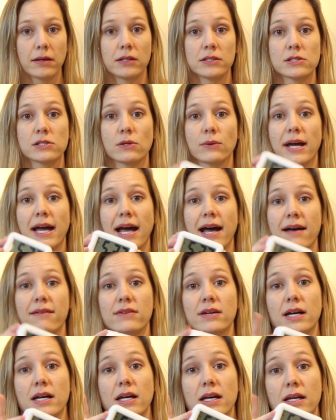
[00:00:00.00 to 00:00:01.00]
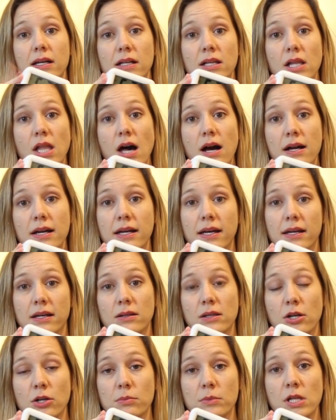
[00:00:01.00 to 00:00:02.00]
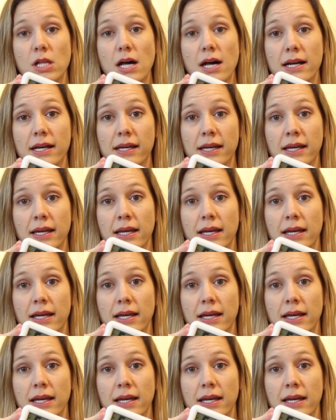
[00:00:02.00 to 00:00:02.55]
also have a clock, an alarm clock.